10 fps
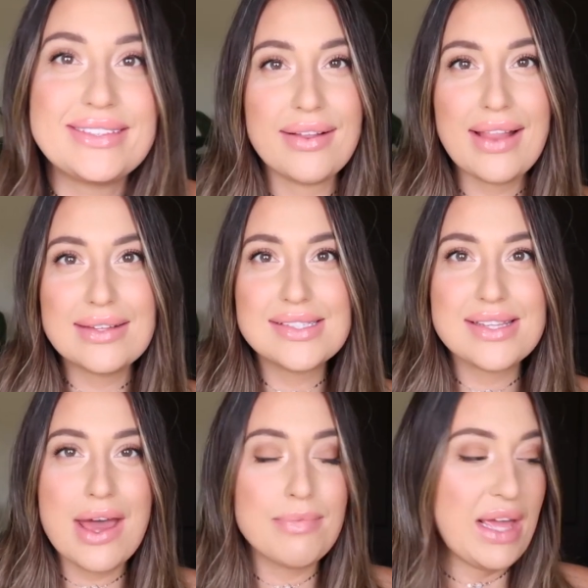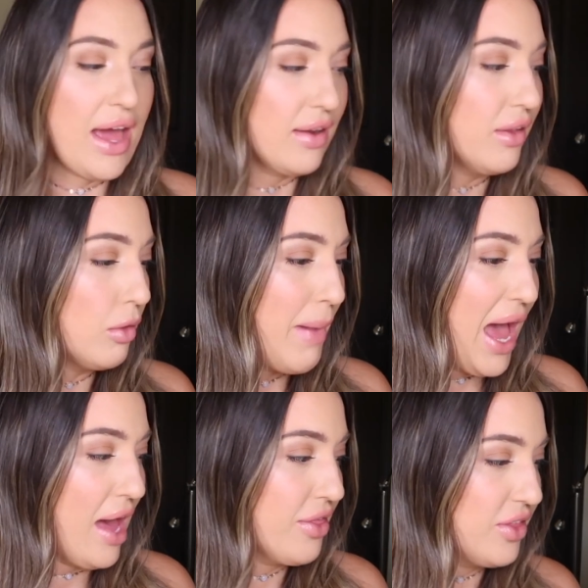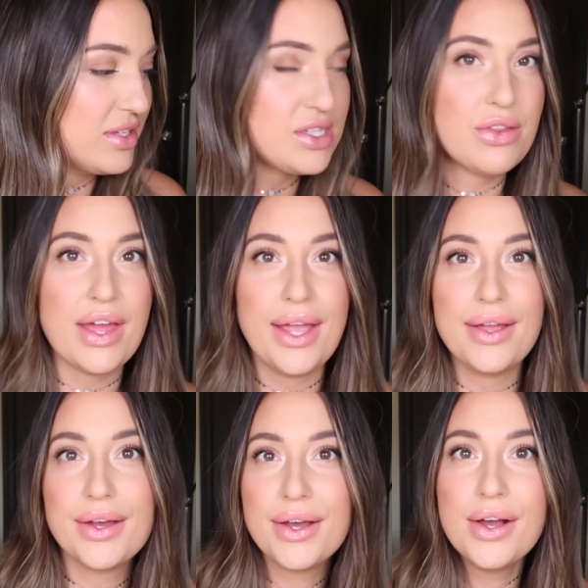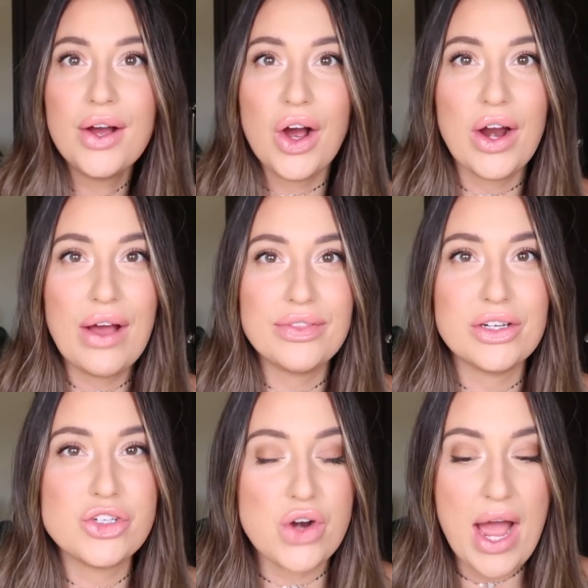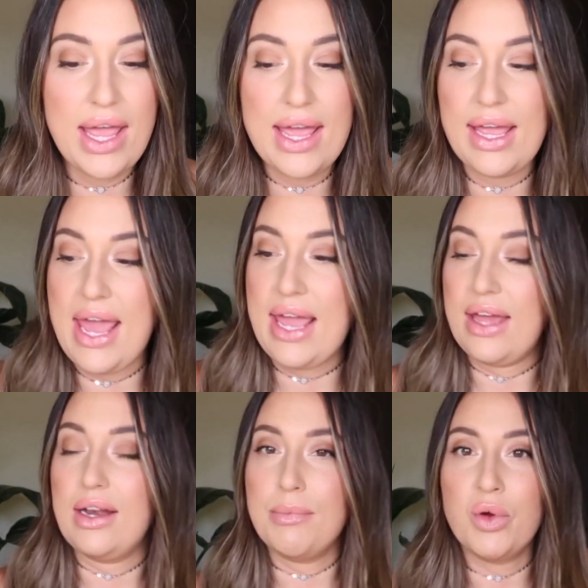I cleansed them. They had a little bath, so they are out there drying, and I'm